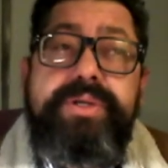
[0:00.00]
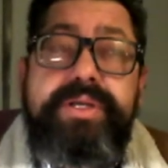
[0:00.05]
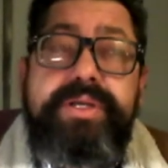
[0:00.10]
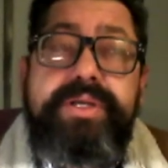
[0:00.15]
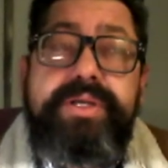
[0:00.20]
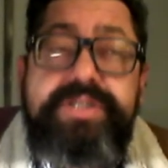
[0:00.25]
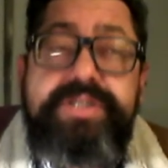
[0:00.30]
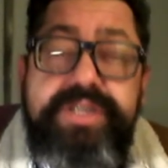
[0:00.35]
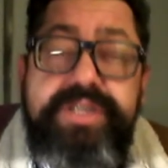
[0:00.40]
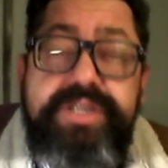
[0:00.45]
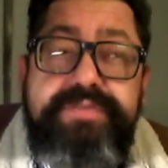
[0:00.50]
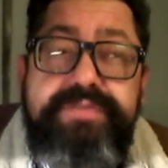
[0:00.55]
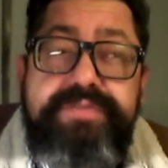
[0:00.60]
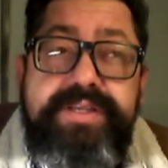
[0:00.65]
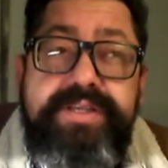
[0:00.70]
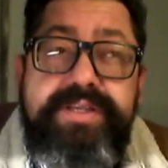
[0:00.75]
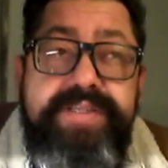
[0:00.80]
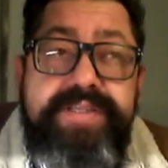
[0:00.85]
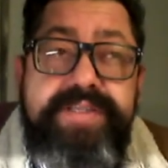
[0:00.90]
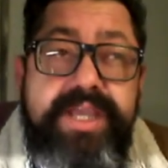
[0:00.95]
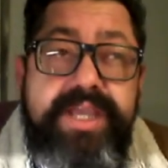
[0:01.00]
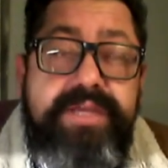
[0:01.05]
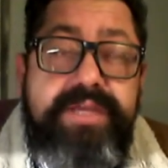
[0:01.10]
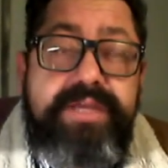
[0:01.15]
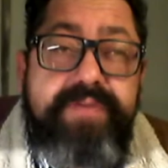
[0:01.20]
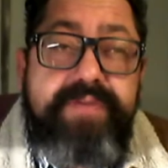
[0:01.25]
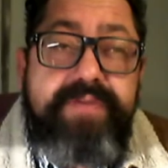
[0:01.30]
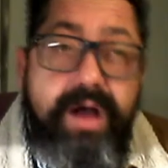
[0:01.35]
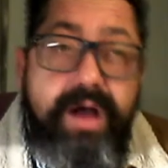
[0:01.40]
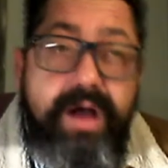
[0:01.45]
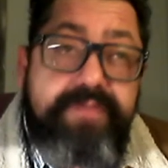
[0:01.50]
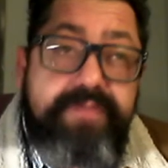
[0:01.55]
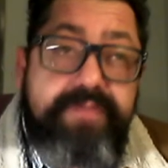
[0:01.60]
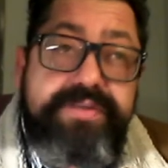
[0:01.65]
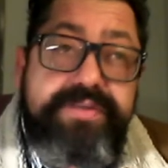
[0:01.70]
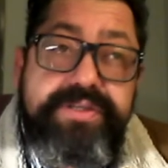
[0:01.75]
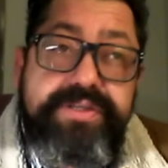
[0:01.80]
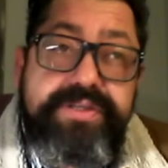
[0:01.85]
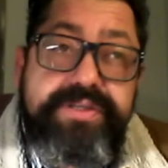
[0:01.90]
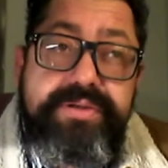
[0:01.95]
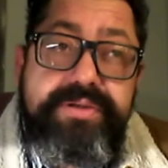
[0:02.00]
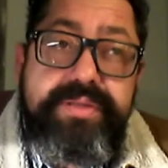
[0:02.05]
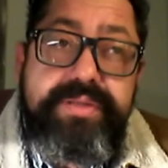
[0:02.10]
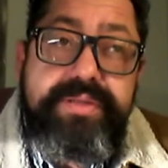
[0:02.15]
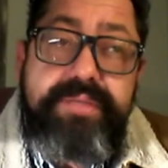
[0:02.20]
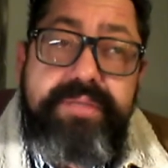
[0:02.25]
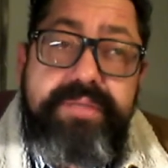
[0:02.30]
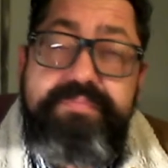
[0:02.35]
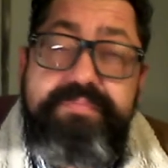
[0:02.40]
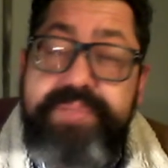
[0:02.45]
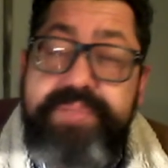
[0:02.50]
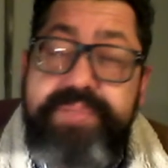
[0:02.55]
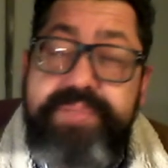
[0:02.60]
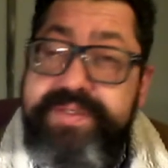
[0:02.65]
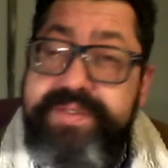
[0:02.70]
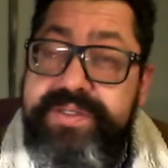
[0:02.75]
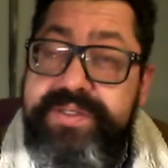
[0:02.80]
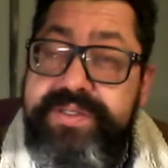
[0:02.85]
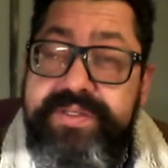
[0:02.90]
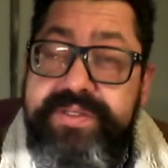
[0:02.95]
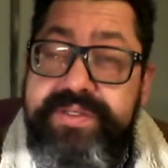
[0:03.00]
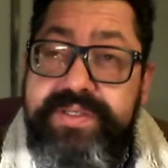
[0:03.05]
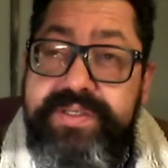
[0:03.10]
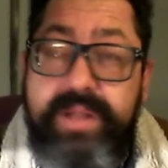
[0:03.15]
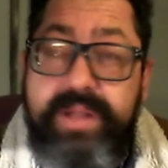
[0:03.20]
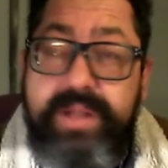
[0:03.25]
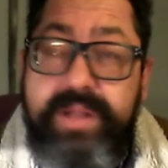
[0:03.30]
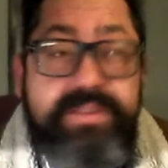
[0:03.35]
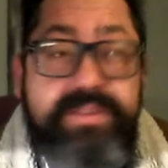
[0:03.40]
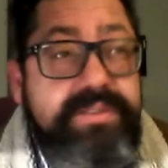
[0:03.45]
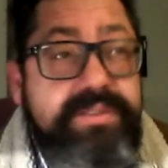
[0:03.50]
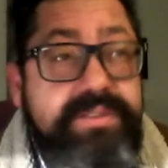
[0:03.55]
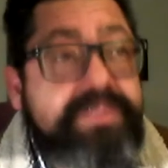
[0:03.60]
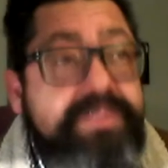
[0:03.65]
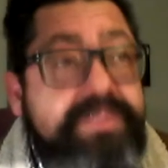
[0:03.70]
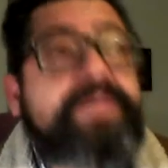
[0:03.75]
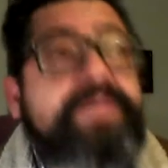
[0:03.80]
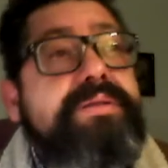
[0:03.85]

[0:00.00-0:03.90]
a chief executive officer, and then a business consultant,